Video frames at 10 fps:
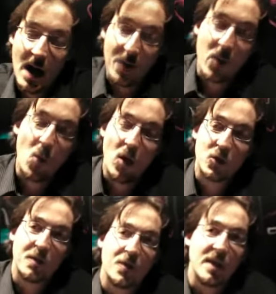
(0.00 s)
And we
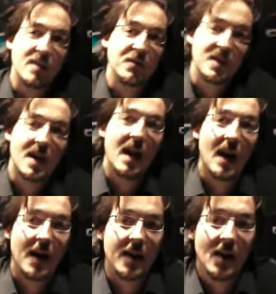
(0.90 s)
worked with the XVID
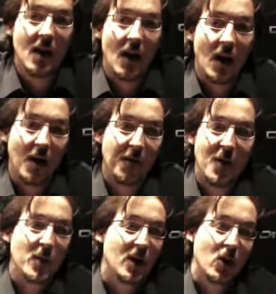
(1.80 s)
guy
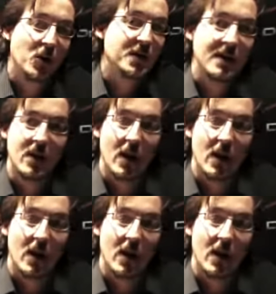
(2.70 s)
very closely